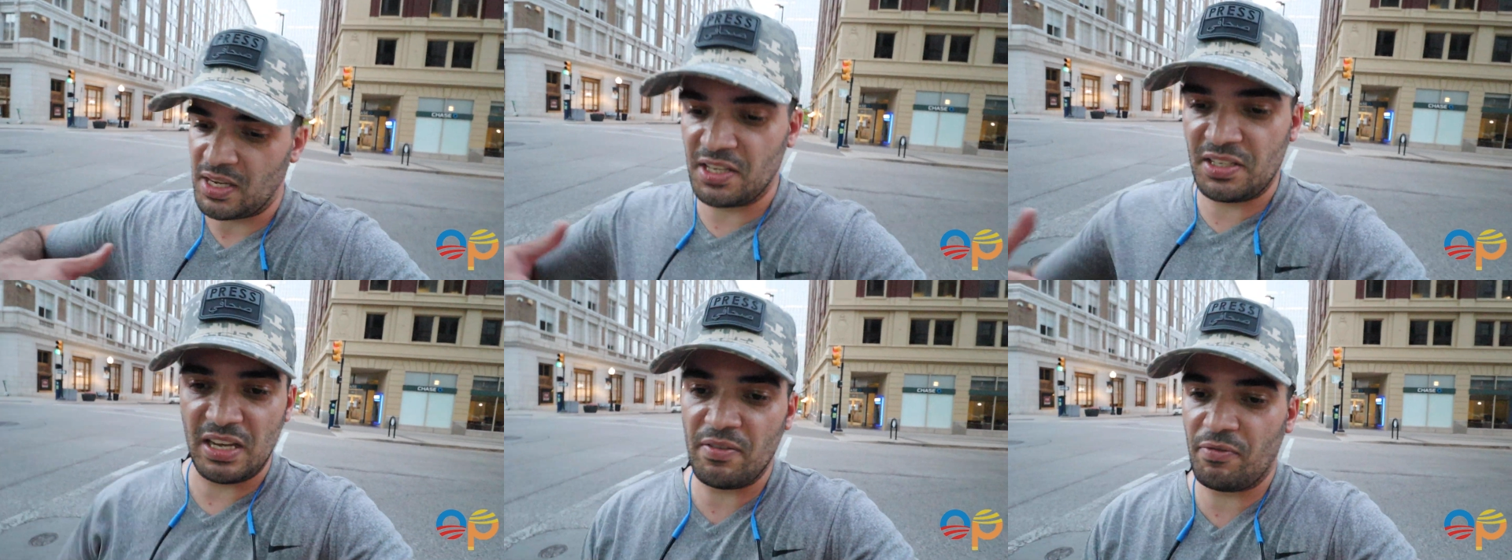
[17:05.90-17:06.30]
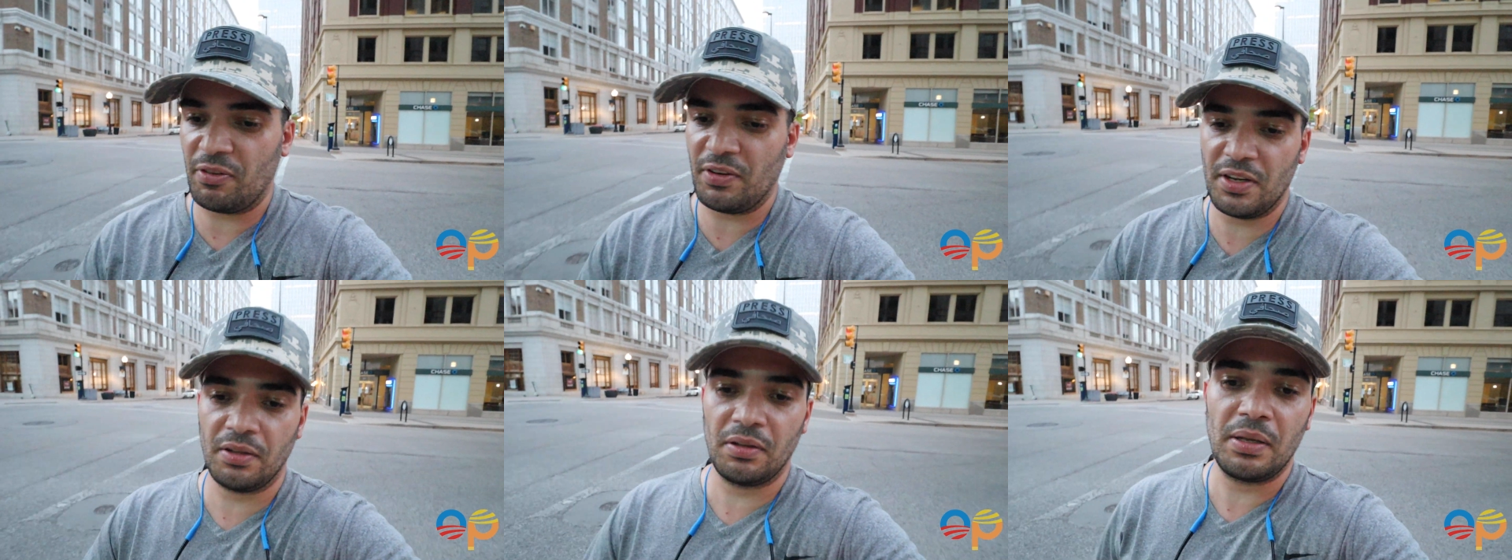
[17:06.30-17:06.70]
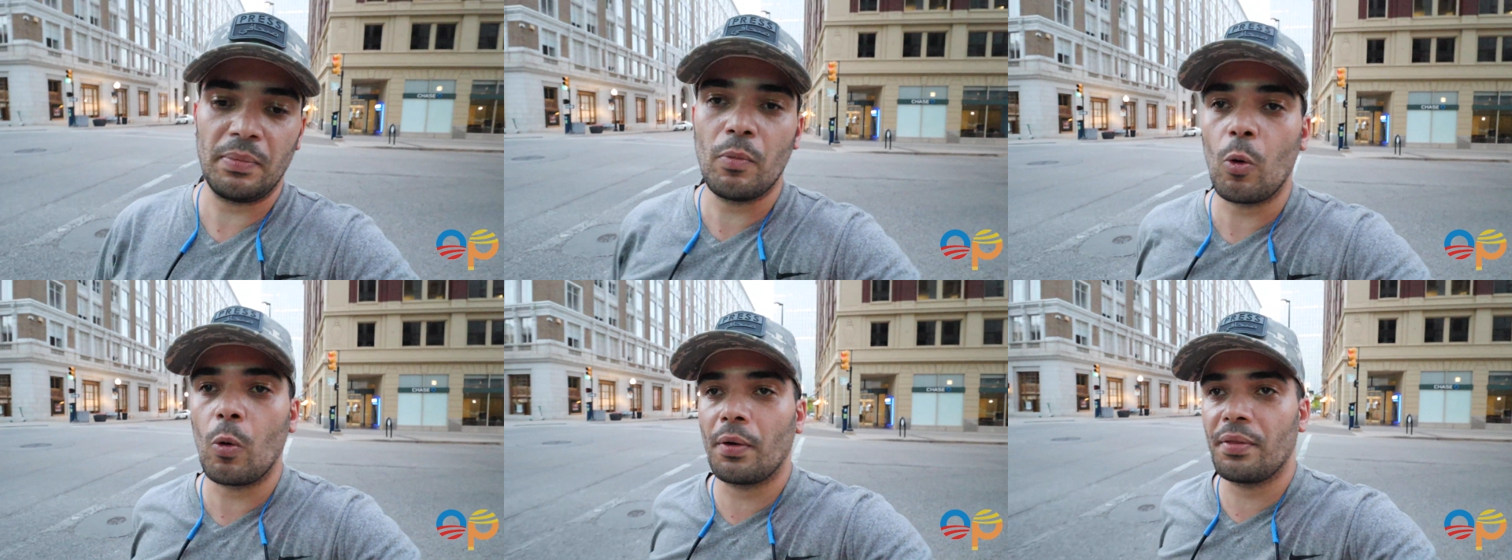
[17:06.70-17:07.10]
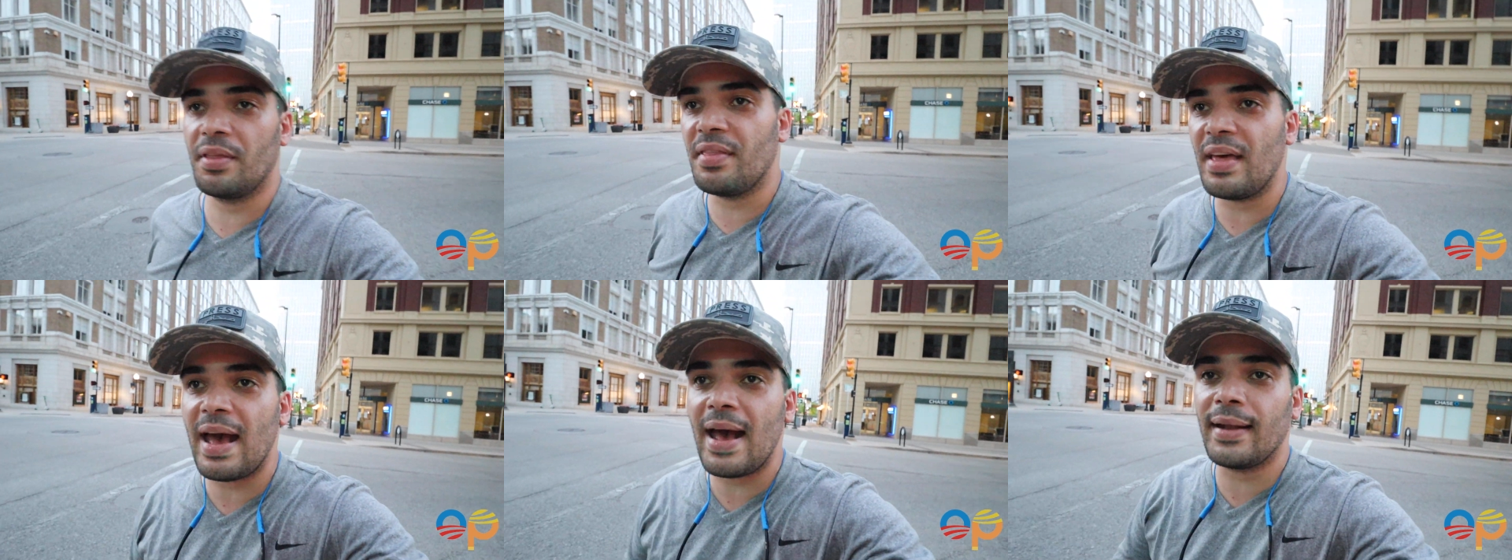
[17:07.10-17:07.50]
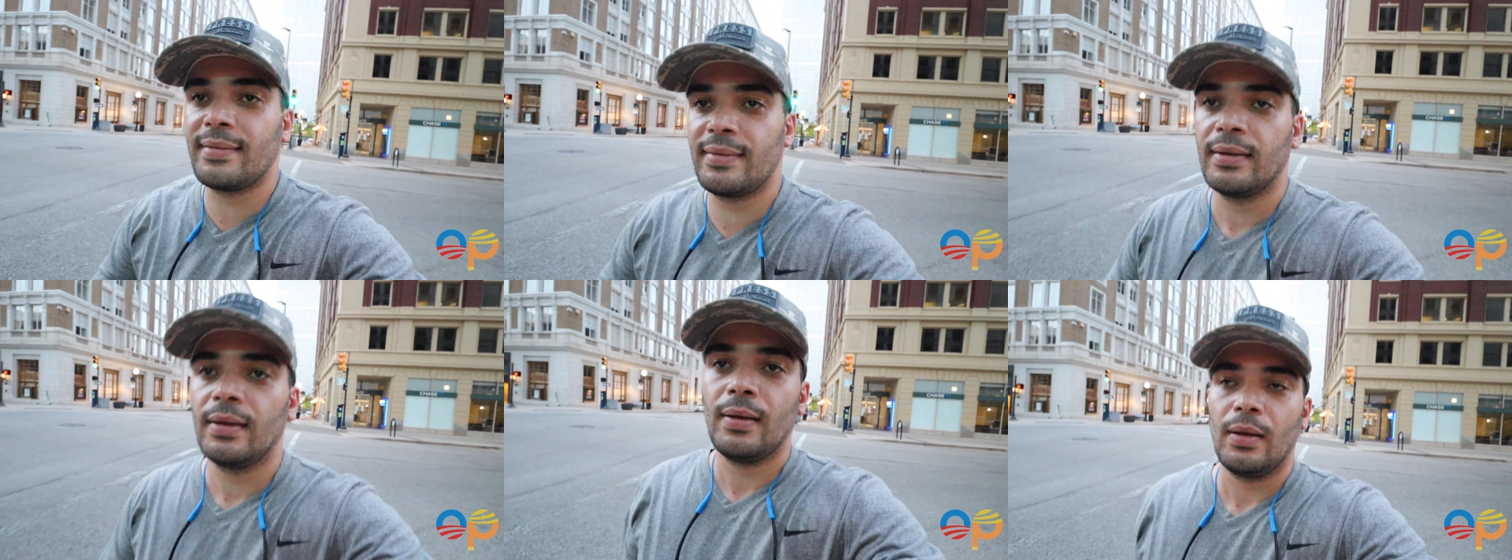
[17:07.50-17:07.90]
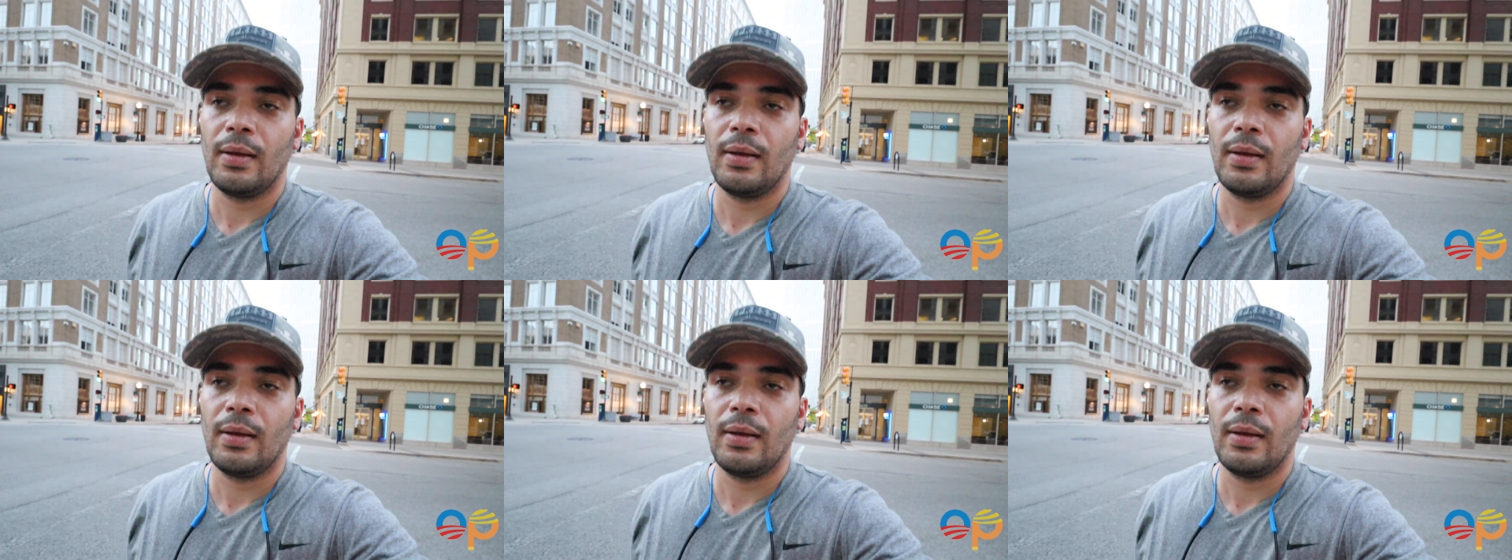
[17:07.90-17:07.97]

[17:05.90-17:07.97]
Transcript: is infinitely more than that,